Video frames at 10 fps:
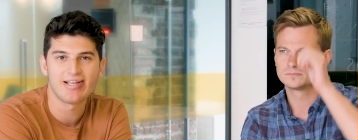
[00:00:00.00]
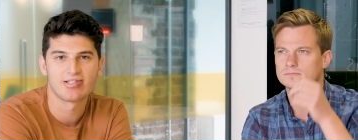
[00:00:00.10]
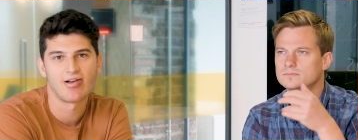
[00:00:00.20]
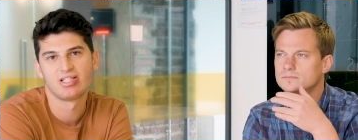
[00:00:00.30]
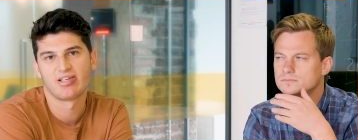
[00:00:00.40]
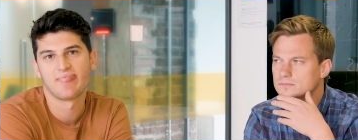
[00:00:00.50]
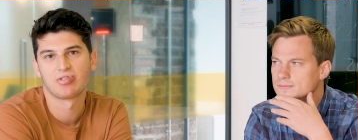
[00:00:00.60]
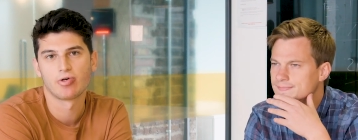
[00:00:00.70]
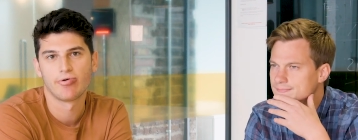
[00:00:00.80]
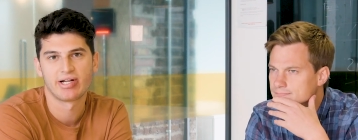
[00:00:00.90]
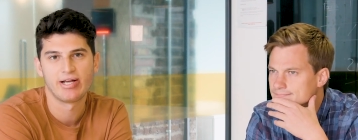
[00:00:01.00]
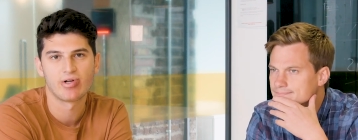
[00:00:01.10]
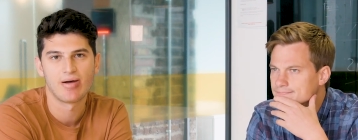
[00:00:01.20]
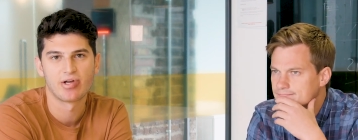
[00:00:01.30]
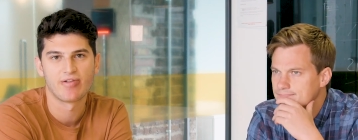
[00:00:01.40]
Speaker 1: there's signs of him scoring
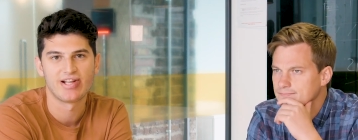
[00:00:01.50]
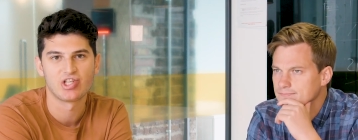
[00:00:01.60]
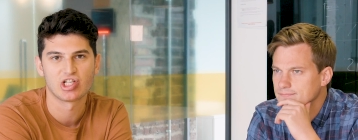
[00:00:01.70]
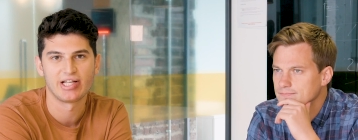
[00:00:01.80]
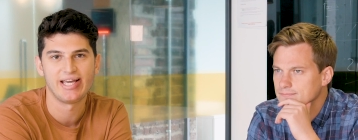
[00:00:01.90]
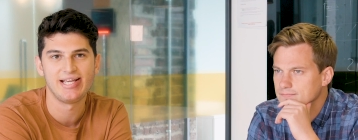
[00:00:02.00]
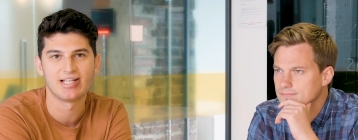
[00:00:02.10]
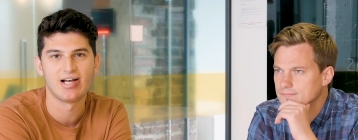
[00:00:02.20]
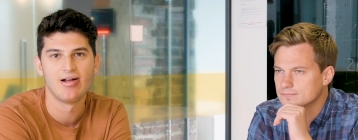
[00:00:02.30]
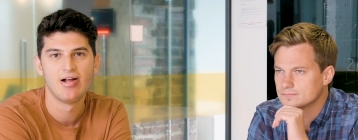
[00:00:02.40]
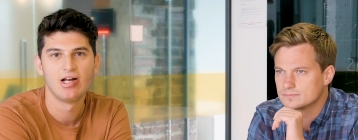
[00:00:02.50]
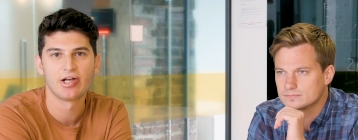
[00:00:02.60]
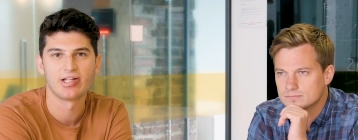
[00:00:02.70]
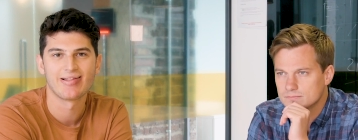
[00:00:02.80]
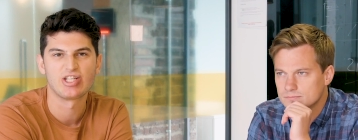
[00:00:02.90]
he'll come good eventually. He's uh,
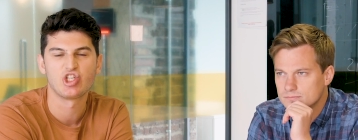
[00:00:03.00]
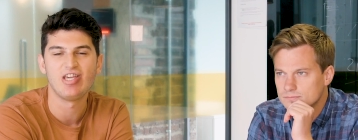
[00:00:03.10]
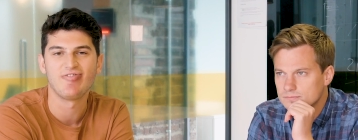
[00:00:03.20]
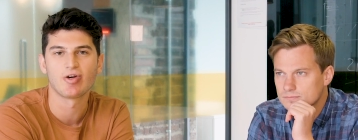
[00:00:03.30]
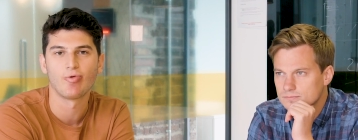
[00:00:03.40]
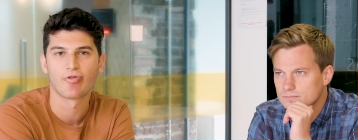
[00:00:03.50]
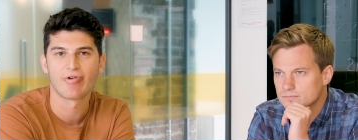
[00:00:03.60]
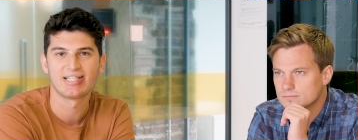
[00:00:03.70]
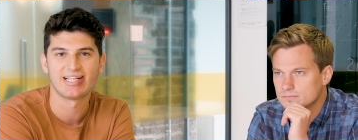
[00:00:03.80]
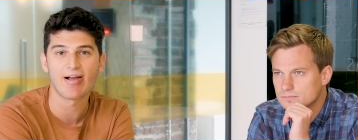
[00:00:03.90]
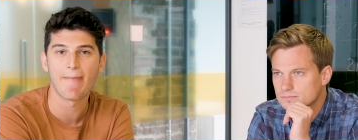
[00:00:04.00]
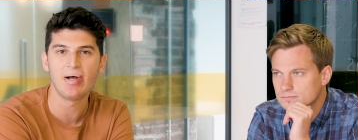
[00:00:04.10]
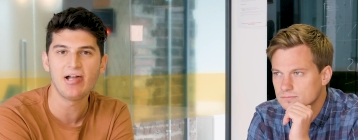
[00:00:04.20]
looking like the chief goal threat. And they got